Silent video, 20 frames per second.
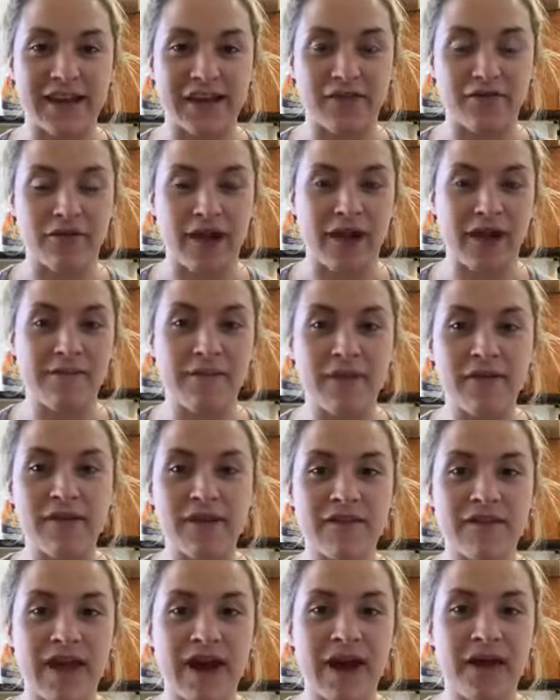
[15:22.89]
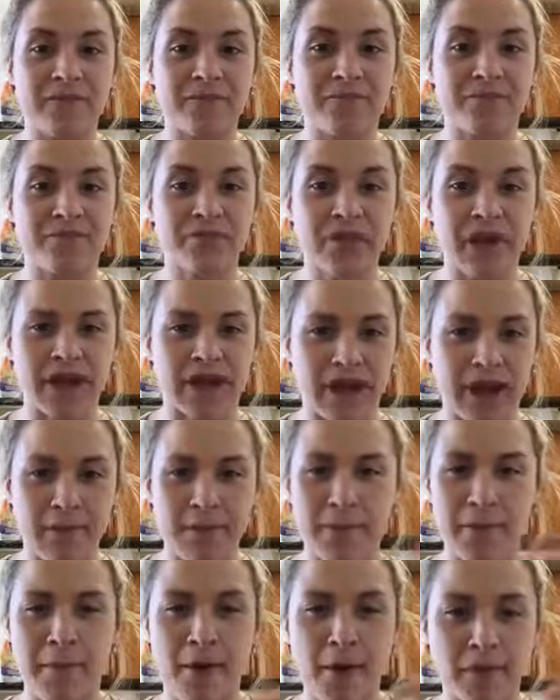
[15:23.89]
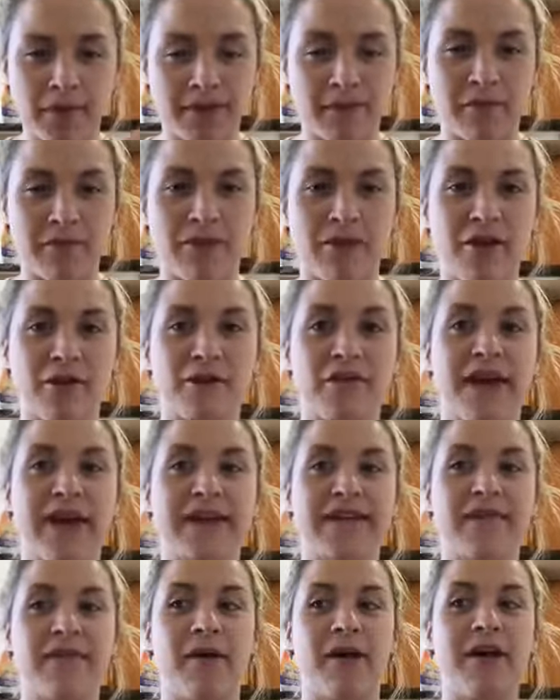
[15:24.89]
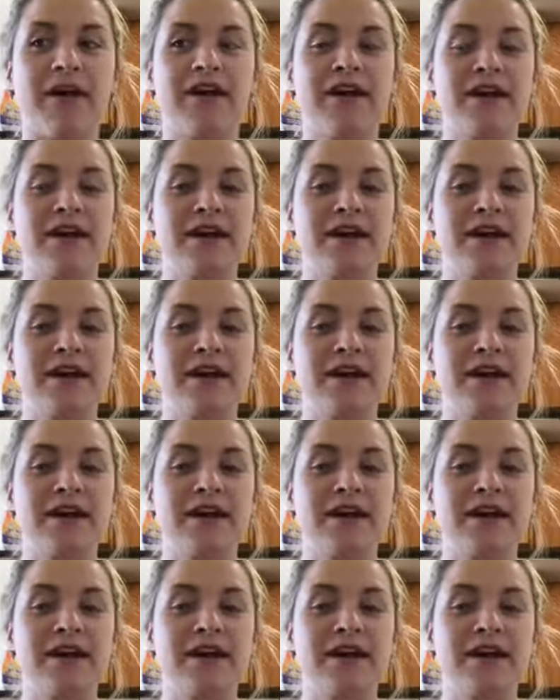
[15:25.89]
I recommended them in a couple posts below this, but